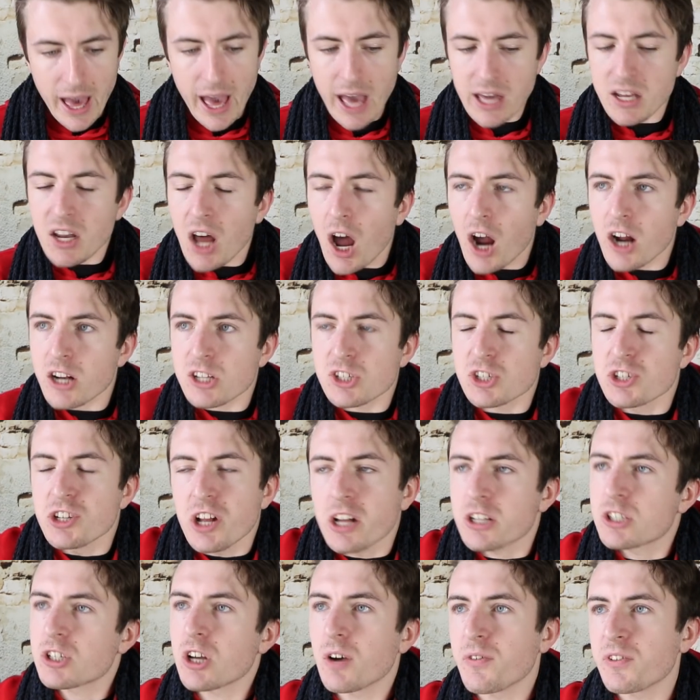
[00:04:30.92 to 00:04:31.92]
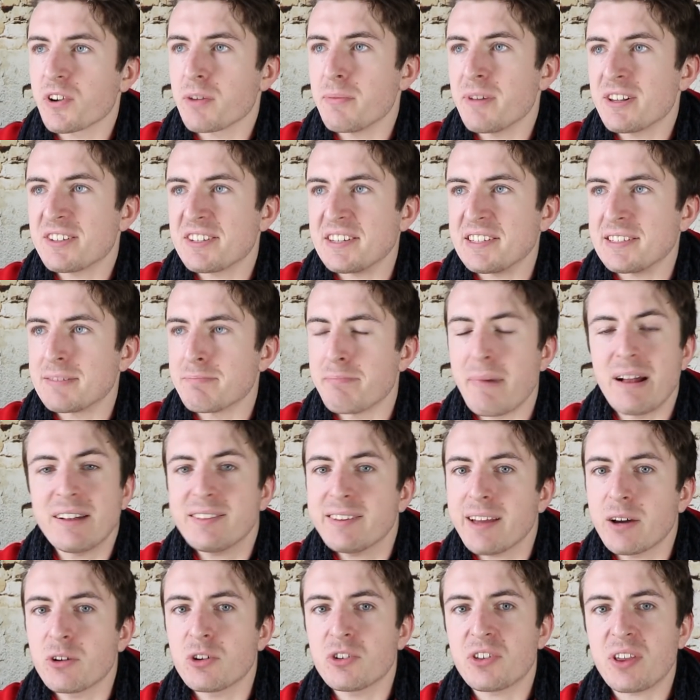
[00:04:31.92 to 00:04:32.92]
Had Hearts not suffered a mid-season
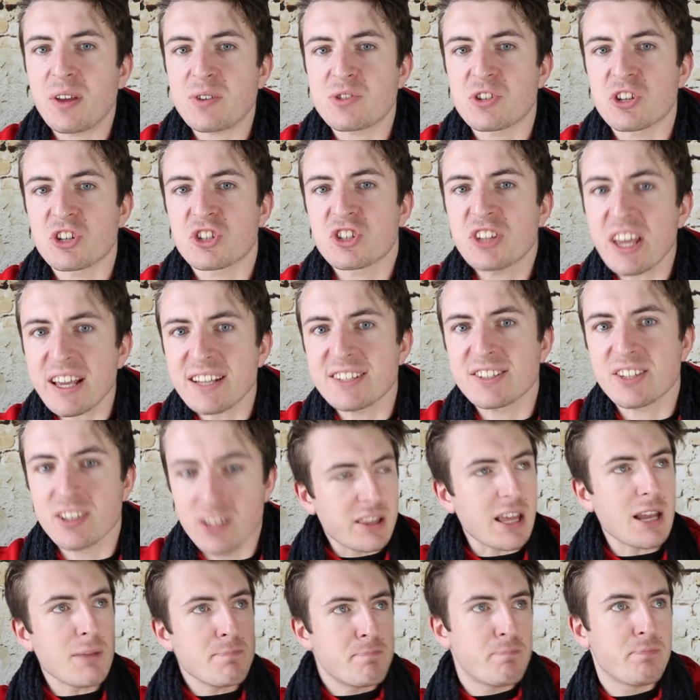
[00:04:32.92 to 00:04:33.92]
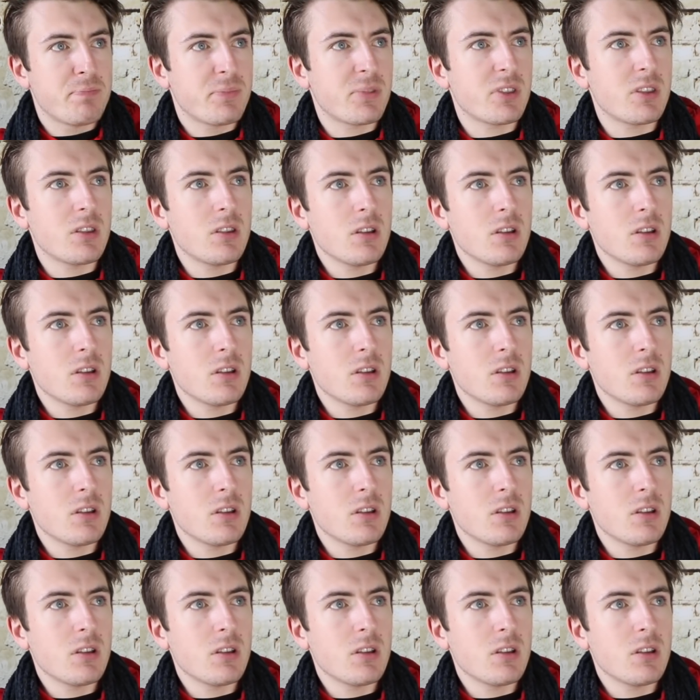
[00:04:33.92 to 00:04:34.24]
meltdown in 2006, then